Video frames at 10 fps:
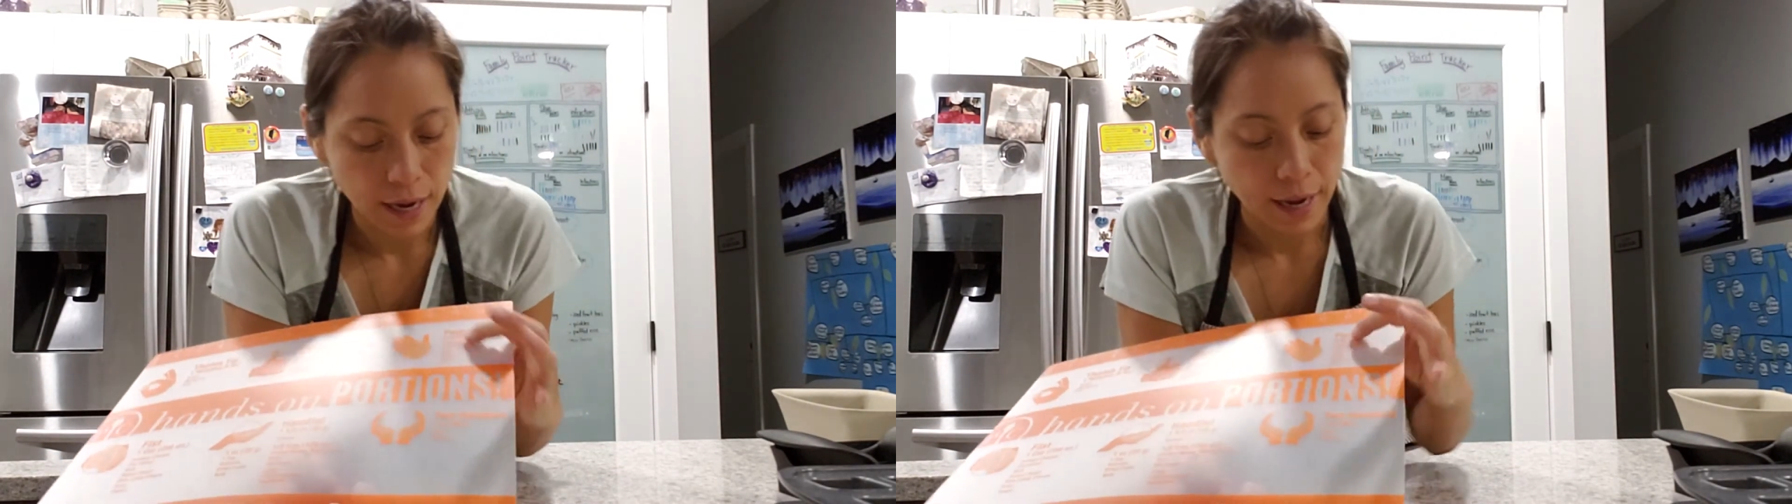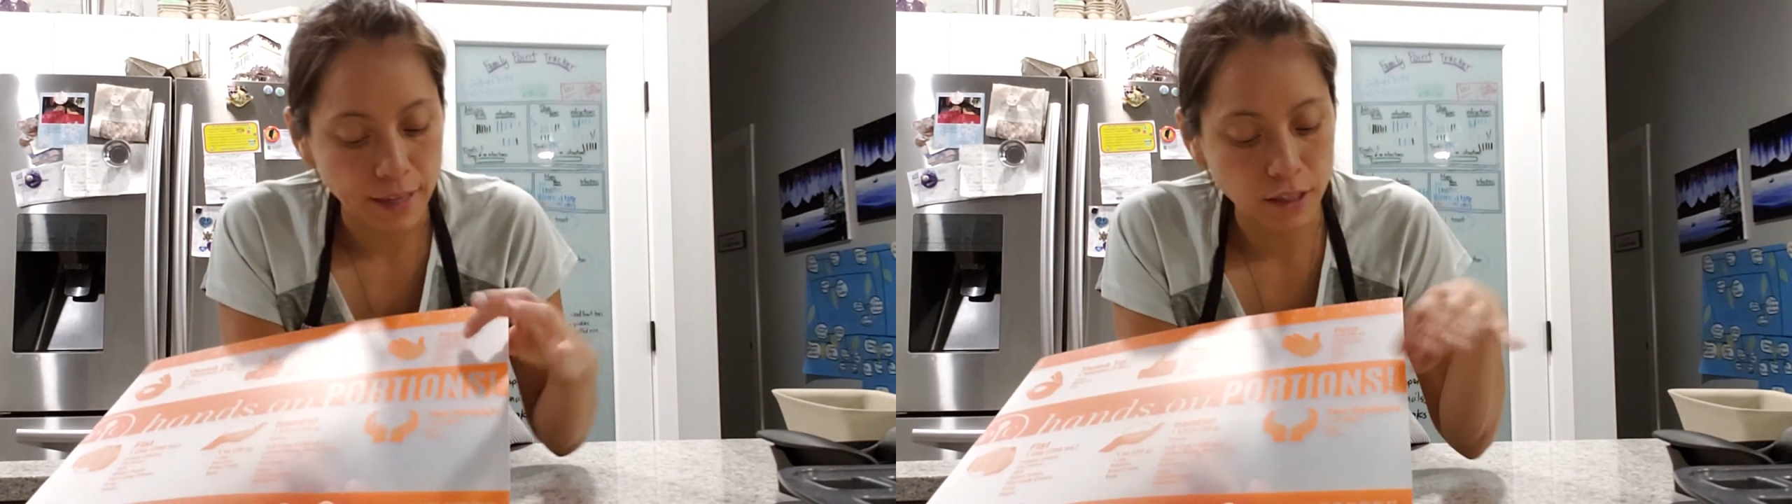
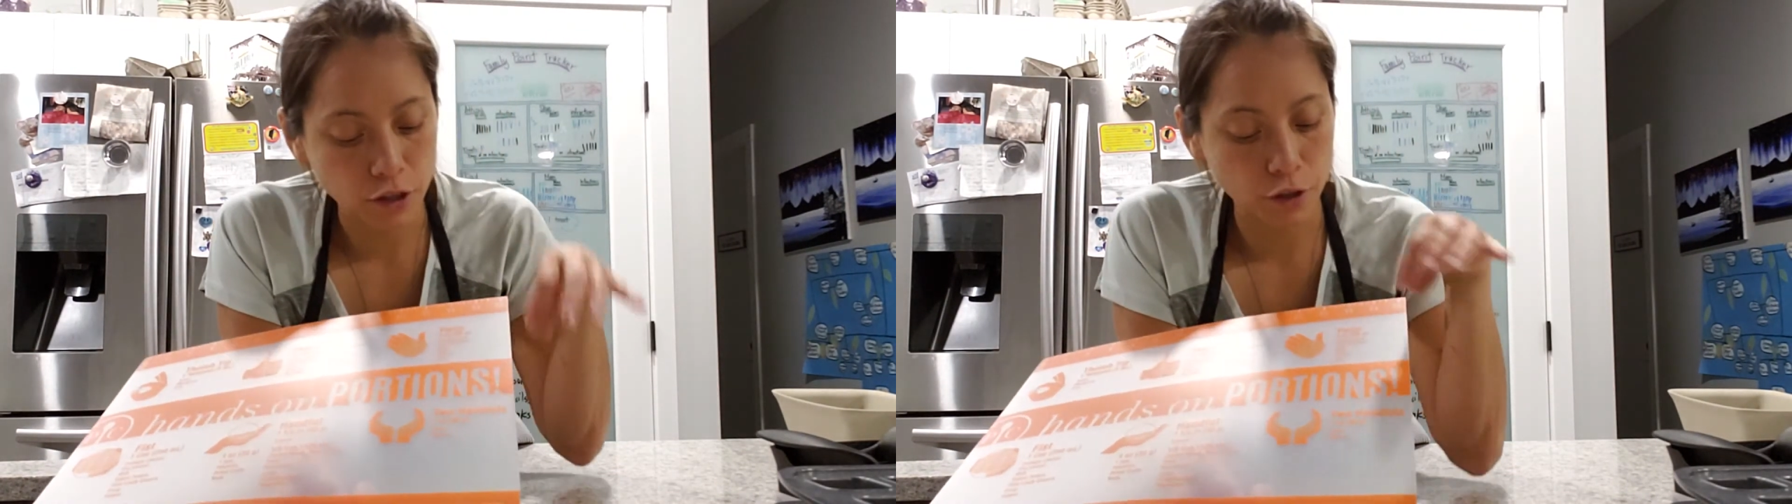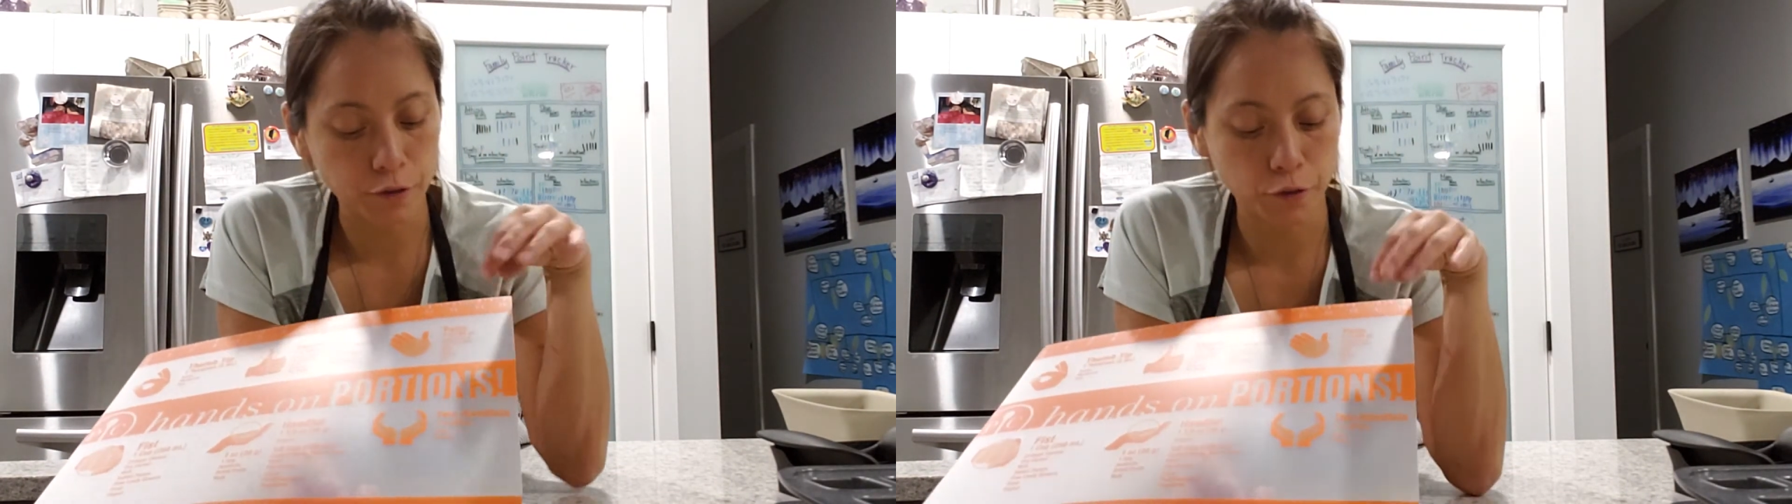It's
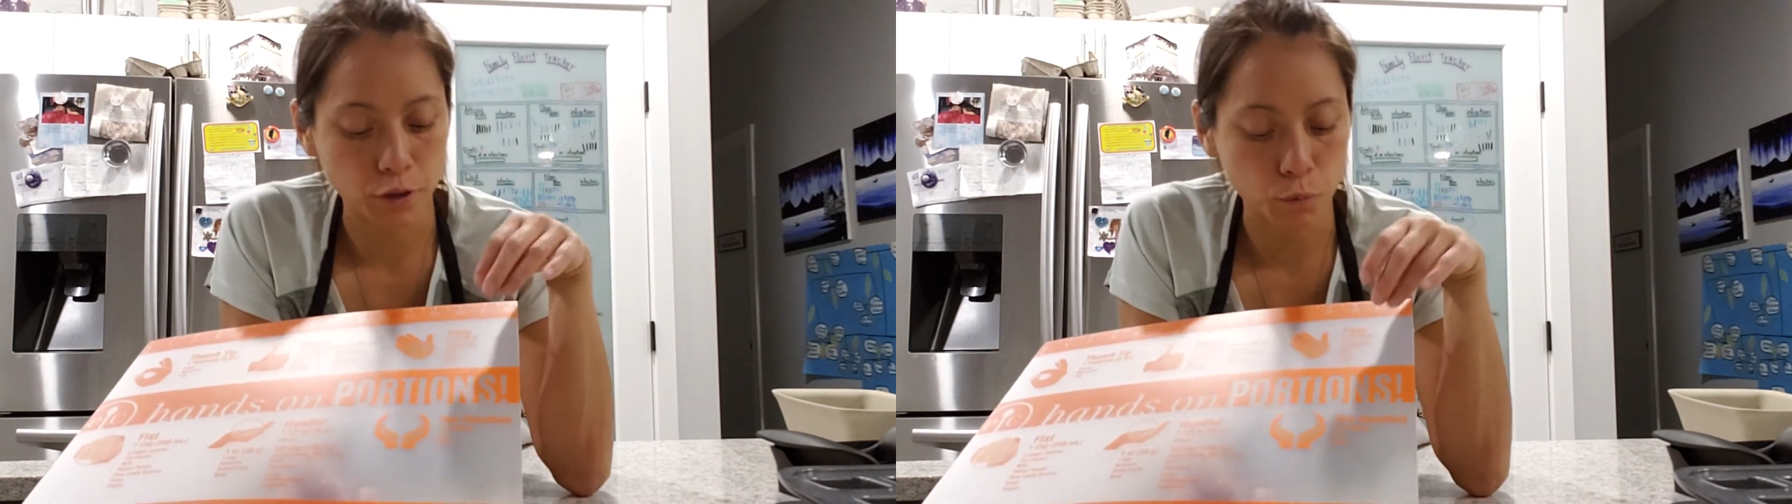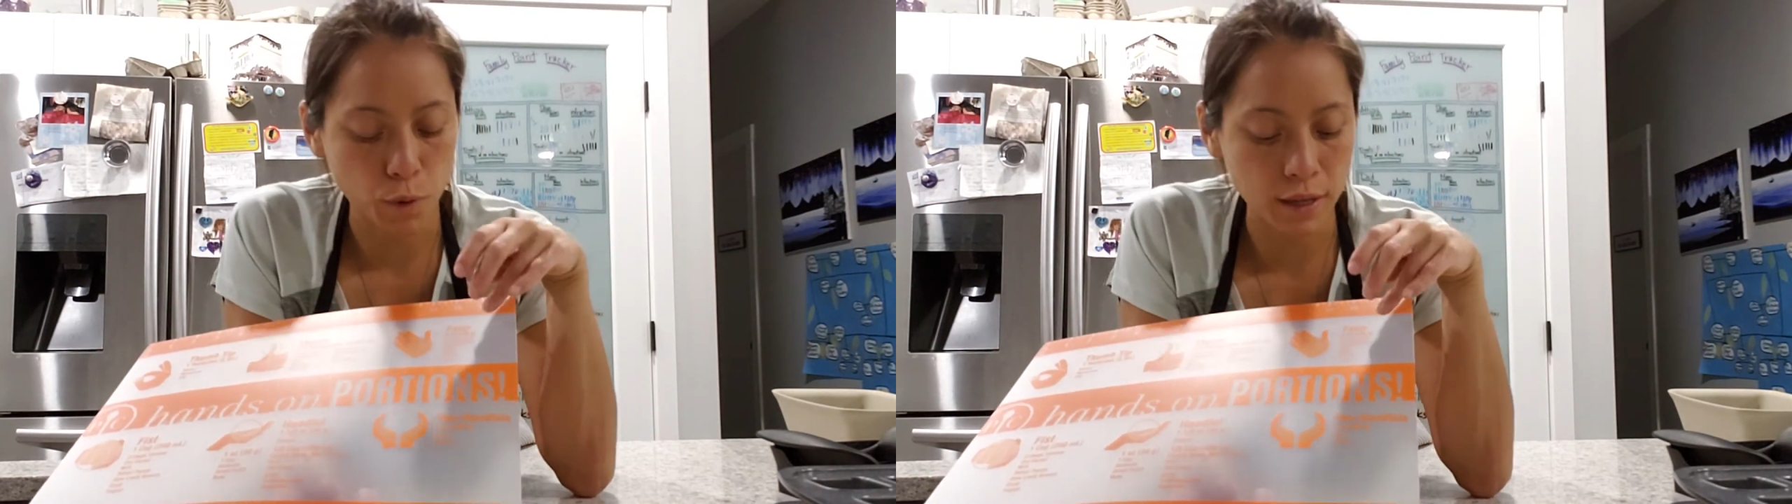good
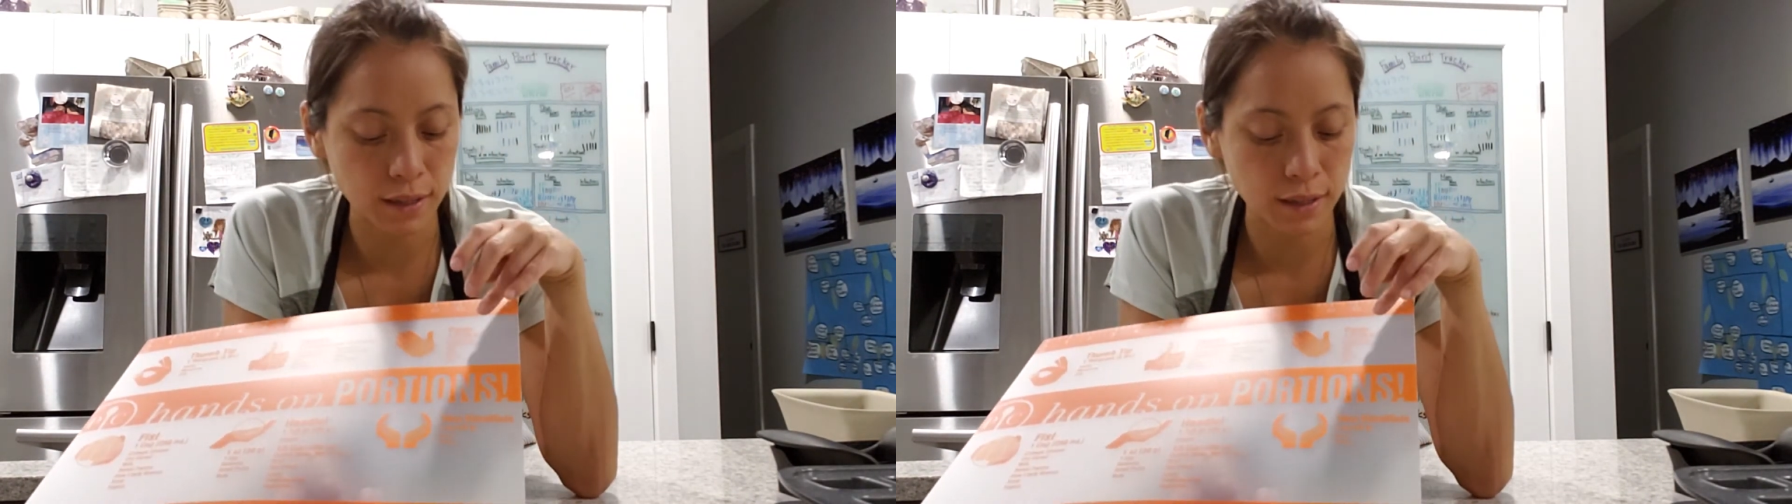for